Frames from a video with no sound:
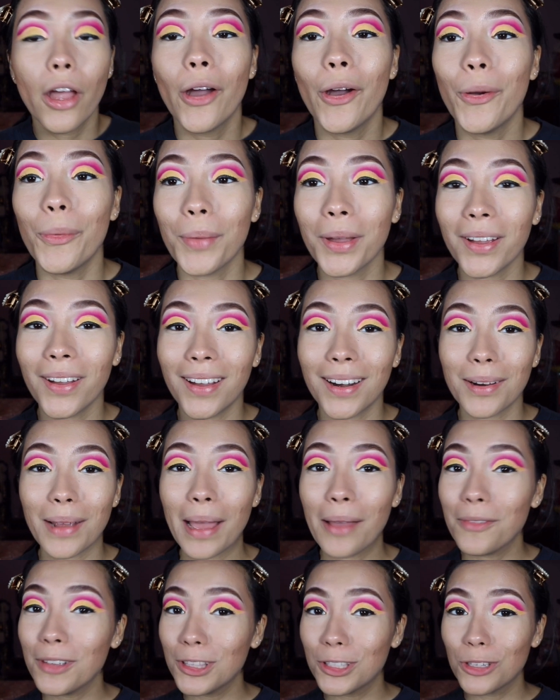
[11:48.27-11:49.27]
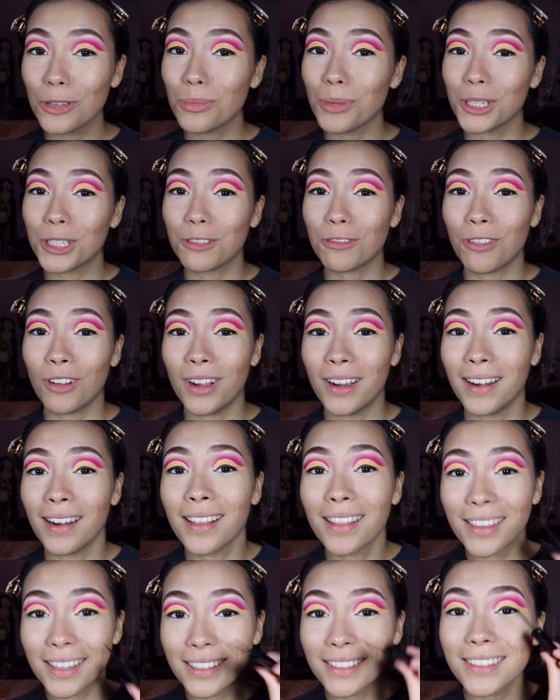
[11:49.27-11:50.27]
Oh my god, I'm having too much
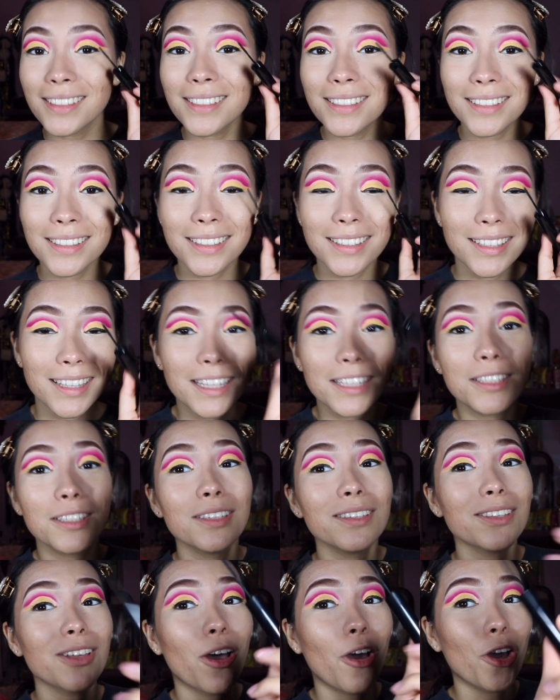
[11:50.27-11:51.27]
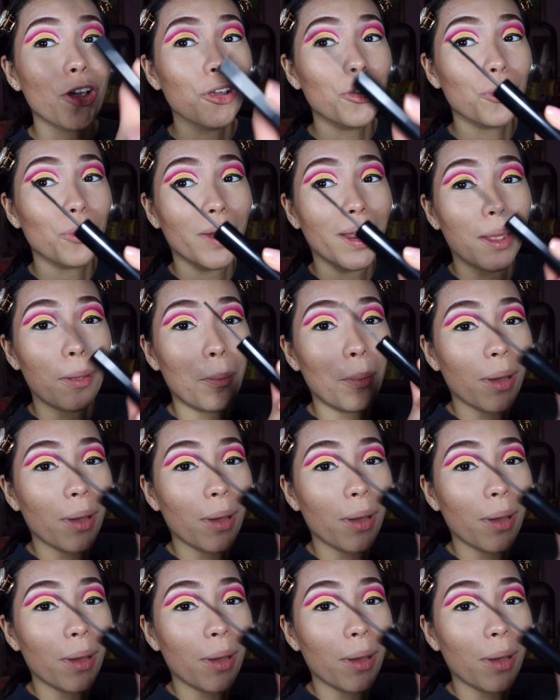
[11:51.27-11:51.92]
fun. This is a great